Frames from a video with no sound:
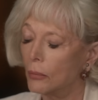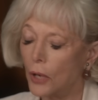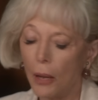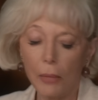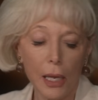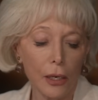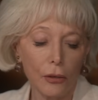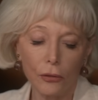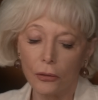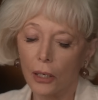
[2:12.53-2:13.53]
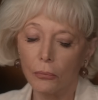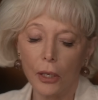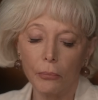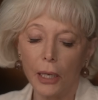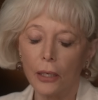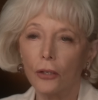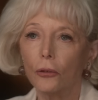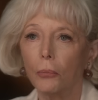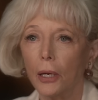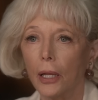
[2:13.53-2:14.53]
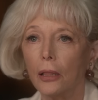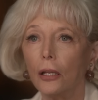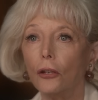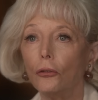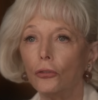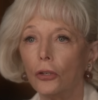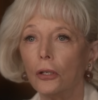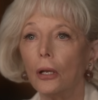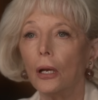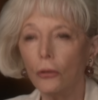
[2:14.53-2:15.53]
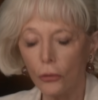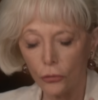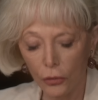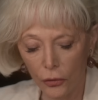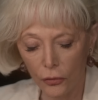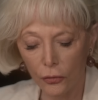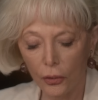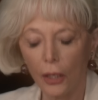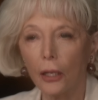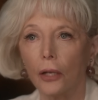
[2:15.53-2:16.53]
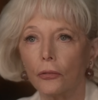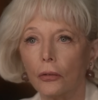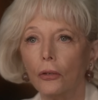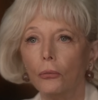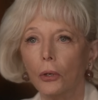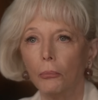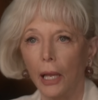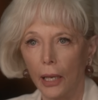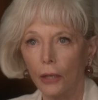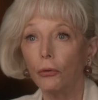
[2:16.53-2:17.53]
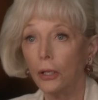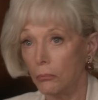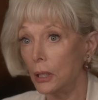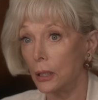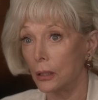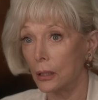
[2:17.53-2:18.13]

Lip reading: I'm not mad at you, but I think you should tell us. You were angry at me.